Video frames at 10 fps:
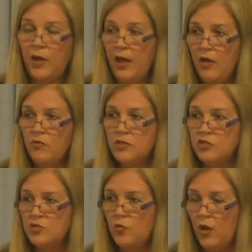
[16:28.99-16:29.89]
power
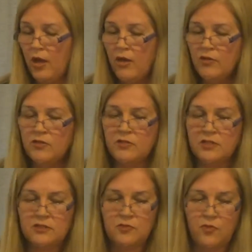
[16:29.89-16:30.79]
to alter
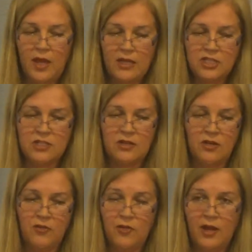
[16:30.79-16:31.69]
the direction
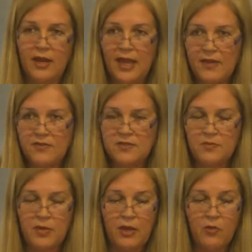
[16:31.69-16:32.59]
of our lives
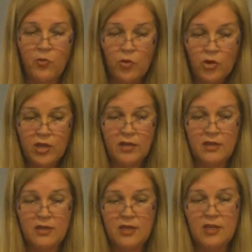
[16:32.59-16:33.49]
by
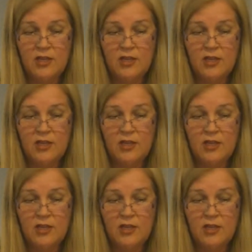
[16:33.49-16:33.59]
working